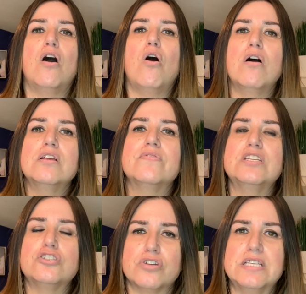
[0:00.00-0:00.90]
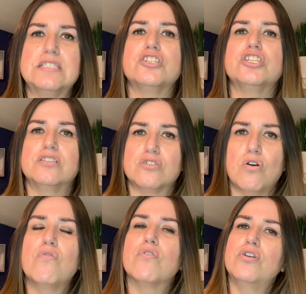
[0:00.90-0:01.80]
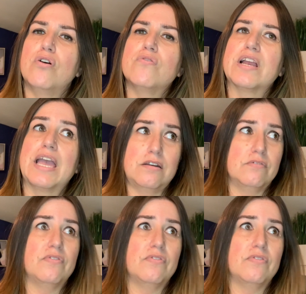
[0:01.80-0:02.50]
All of these transitions over and over again,